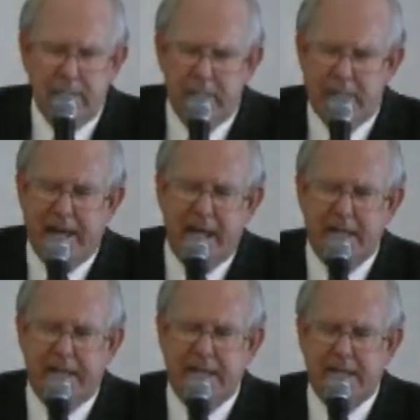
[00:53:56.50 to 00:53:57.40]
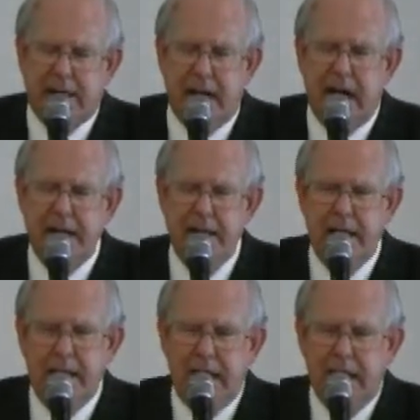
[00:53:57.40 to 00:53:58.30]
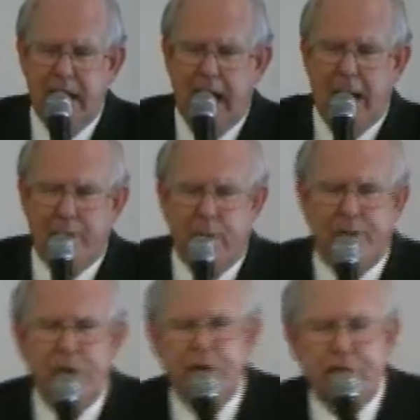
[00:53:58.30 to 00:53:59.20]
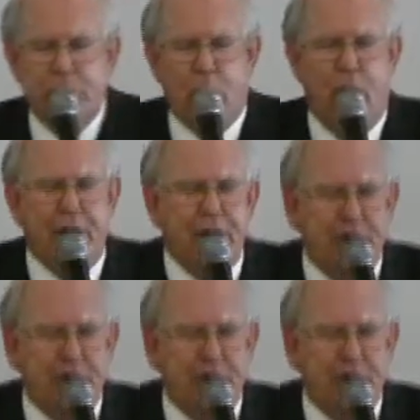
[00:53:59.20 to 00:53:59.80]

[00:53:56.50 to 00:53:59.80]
rebelled against God. I don't know whether you just wandered